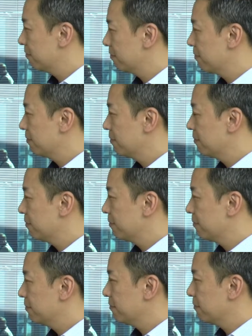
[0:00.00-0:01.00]

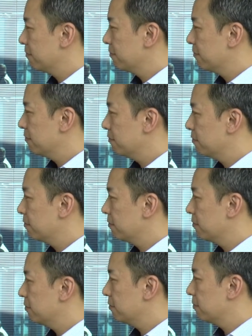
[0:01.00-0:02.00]

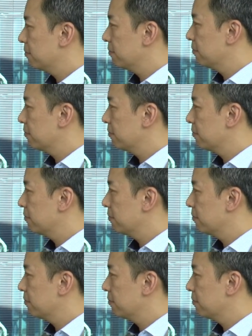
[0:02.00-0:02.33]
[no speech]